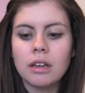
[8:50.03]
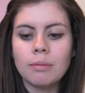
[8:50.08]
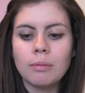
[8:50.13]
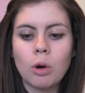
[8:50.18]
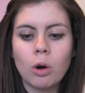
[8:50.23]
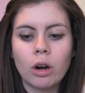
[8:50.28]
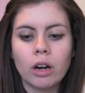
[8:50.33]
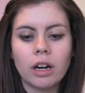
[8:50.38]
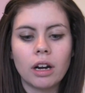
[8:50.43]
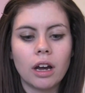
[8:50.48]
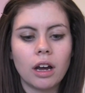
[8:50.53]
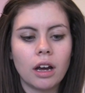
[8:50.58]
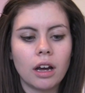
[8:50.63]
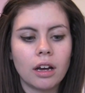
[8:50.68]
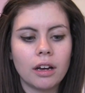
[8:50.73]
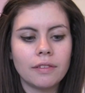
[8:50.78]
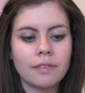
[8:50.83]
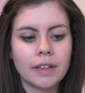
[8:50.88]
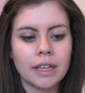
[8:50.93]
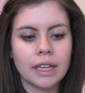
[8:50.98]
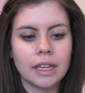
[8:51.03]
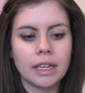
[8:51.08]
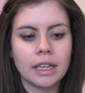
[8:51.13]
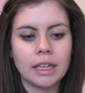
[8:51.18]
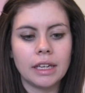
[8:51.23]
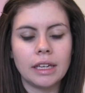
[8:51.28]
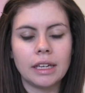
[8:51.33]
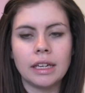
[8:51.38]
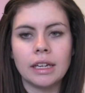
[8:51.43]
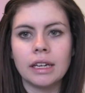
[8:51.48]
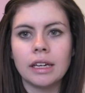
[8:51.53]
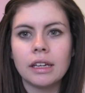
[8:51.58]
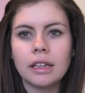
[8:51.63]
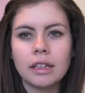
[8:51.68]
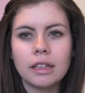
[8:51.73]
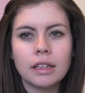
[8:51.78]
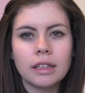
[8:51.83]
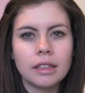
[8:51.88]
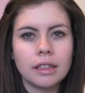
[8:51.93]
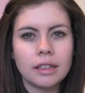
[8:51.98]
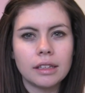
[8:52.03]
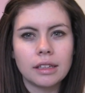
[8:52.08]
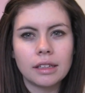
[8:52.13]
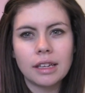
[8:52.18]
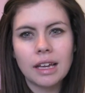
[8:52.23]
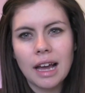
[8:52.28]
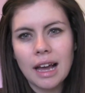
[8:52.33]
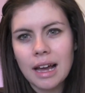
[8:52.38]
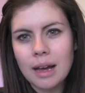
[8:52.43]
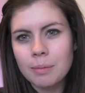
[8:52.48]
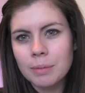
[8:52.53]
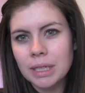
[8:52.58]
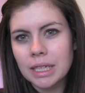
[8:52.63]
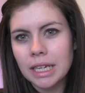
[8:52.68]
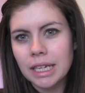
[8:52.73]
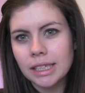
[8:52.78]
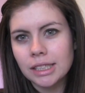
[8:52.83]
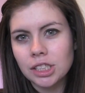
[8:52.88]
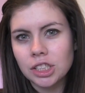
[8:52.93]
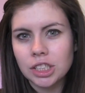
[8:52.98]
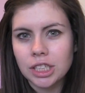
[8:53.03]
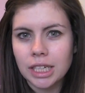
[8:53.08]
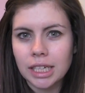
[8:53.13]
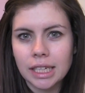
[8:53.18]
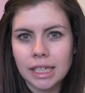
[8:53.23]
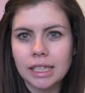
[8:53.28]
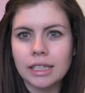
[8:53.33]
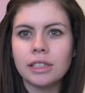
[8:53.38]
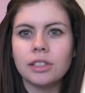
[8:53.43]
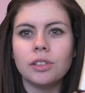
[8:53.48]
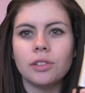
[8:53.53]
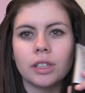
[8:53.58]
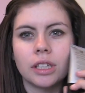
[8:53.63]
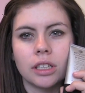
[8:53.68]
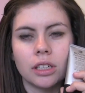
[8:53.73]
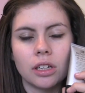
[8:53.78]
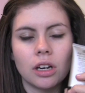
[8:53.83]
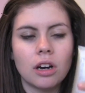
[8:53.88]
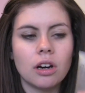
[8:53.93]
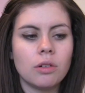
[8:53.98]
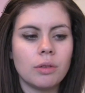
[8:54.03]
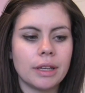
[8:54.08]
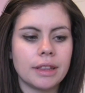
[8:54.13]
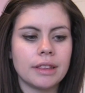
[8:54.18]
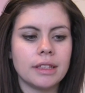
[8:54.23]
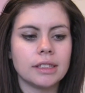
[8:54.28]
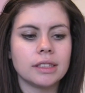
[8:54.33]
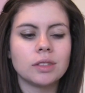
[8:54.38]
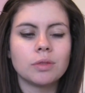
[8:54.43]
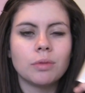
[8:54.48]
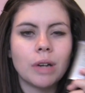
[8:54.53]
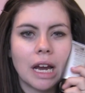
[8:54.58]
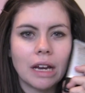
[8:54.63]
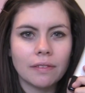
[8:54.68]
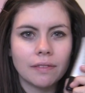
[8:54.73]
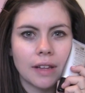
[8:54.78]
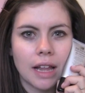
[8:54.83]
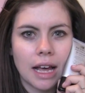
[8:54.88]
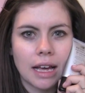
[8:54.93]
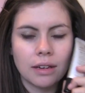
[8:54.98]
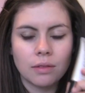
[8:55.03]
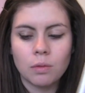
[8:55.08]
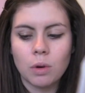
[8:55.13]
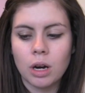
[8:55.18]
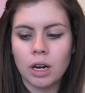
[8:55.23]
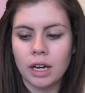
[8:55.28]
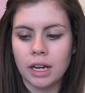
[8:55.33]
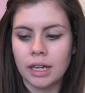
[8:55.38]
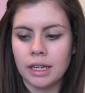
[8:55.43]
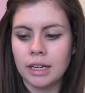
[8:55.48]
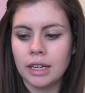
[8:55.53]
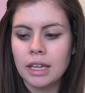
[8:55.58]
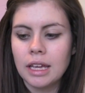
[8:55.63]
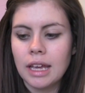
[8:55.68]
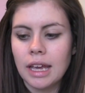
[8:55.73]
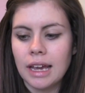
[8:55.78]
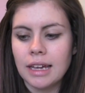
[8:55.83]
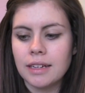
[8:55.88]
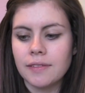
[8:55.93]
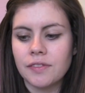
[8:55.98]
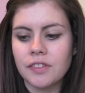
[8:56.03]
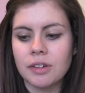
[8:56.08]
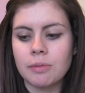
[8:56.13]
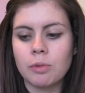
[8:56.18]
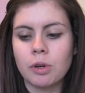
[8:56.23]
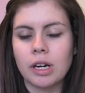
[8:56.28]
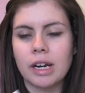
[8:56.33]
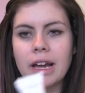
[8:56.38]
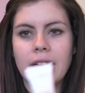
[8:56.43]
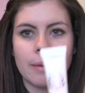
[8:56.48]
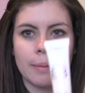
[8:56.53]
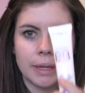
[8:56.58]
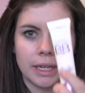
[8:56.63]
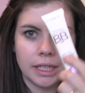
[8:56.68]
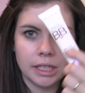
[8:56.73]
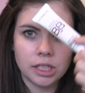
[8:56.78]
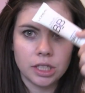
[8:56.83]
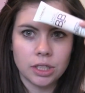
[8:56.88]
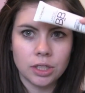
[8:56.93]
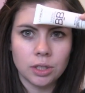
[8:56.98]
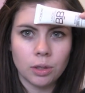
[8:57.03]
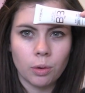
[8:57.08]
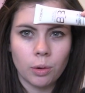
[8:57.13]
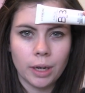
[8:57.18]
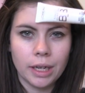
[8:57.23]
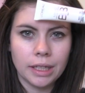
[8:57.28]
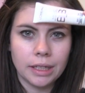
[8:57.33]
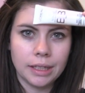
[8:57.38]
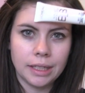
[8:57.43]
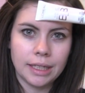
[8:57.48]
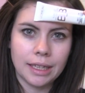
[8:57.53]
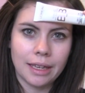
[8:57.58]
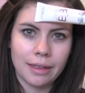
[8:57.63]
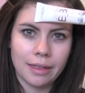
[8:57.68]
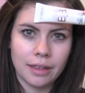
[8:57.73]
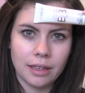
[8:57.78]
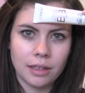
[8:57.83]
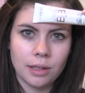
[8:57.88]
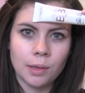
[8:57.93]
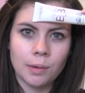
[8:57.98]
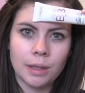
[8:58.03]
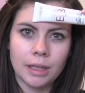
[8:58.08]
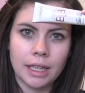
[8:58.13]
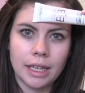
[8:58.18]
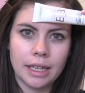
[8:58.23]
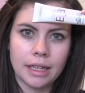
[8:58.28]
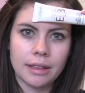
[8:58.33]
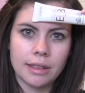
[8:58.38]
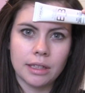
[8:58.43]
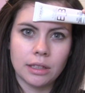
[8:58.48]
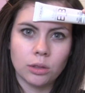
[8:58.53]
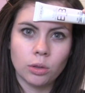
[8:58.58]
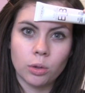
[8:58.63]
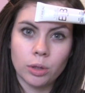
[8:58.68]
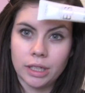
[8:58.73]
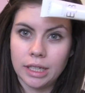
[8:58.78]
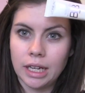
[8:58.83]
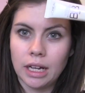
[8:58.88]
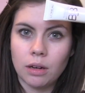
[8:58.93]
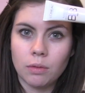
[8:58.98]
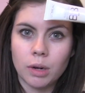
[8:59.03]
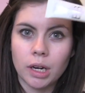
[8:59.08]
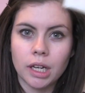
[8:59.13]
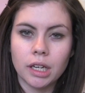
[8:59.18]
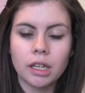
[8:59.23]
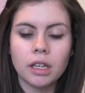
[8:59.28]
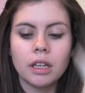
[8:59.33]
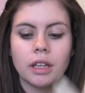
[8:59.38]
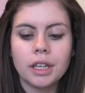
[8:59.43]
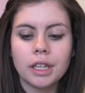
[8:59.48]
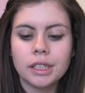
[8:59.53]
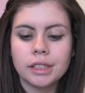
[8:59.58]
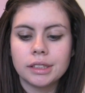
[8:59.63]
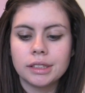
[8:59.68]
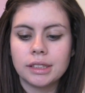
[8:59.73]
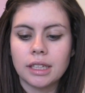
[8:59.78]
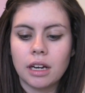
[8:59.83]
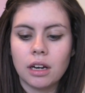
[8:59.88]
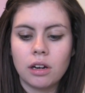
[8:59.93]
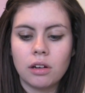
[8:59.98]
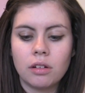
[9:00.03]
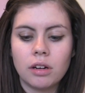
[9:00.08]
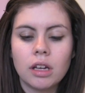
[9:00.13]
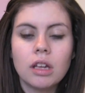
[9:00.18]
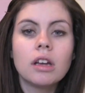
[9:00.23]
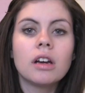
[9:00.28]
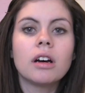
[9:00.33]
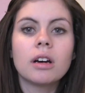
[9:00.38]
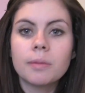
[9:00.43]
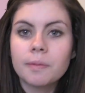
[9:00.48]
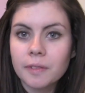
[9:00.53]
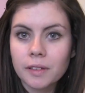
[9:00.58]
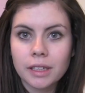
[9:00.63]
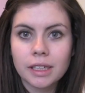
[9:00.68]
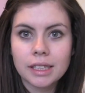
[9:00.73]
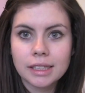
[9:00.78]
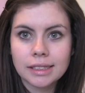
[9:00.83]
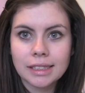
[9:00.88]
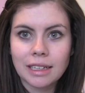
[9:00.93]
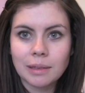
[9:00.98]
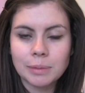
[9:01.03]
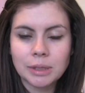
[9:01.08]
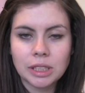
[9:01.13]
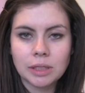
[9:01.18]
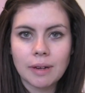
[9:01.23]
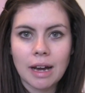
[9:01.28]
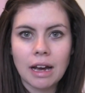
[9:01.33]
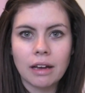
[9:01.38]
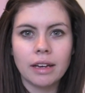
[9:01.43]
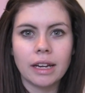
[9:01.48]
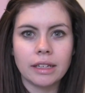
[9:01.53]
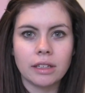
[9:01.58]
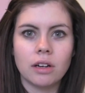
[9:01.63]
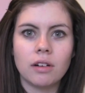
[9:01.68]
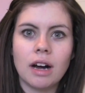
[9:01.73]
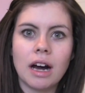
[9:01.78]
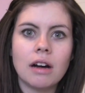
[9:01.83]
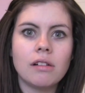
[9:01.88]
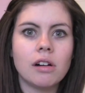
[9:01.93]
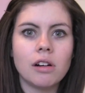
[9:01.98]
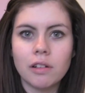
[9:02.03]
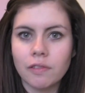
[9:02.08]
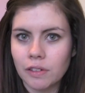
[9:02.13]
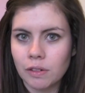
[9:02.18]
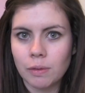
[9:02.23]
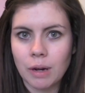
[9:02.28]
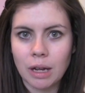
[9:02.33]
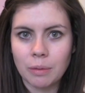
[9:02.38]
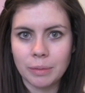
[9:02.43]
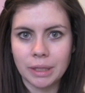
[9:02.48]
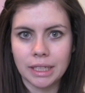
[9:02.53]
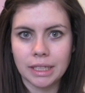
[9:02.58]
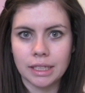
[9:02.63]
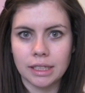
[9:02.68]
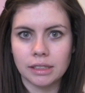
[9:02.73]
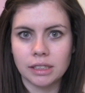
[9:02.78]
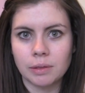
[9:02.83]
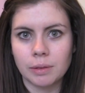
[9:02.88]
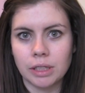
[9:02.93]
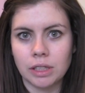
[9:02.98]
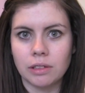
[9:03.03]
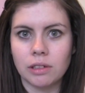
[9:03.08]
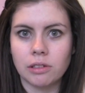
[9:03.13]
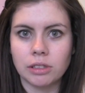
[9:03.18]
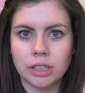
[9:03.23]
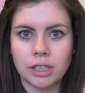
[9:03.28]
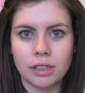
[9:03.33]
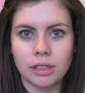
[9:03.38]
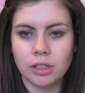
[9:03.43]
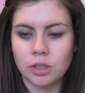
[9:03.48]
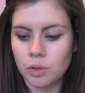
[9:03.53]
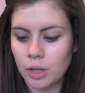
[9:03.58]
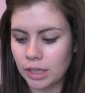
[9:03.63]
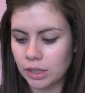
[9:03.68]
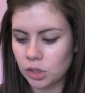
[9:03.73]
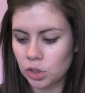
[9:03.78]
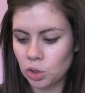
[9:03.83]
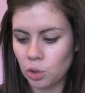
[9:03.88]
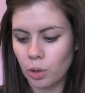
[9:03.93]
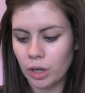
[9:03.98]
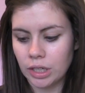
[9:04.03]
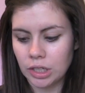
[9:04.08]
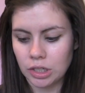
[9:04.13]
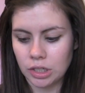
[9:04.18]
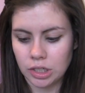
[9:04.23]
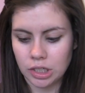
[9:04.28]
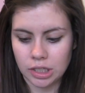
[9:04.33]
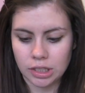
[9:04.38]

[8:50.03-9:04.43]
More of a combination, you can go with this Revlon one, and if you're more combination to oily, I think you'll like the L'Oreal one. So hopefully this helped you out. I know how overwhelming it is when you go to the drugstore and you're